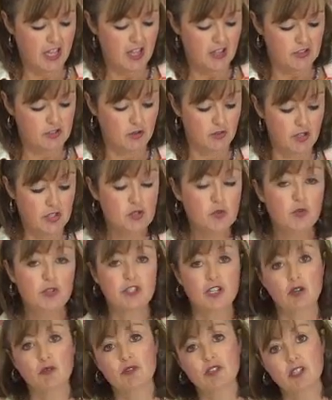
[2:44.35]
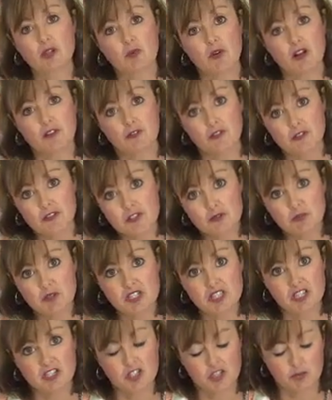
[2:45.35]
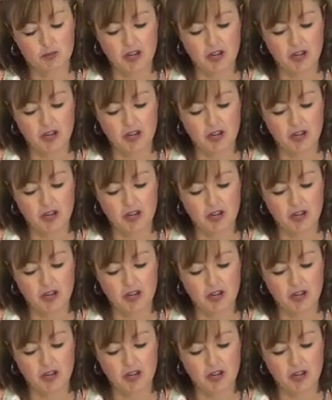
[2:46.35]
So this worked out really well for this particular